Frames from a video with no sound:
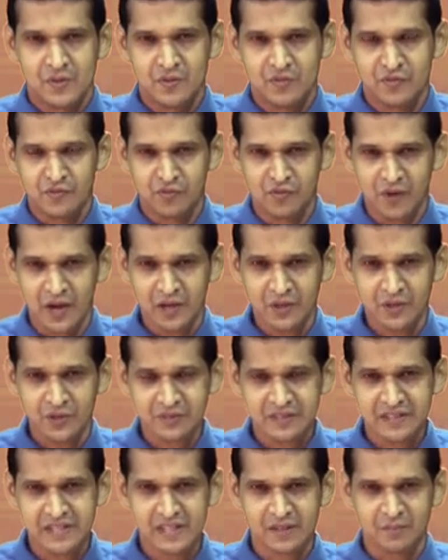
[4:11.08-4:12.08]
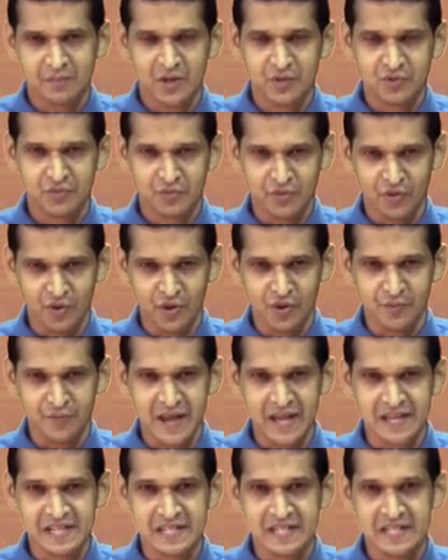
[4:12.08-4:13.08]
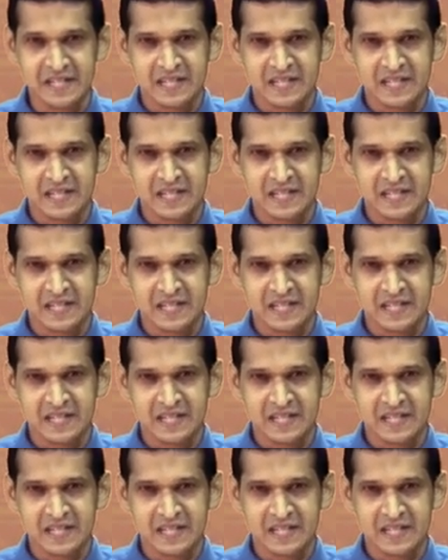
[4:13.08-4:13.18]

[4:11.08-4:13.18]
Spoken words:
Following the above format,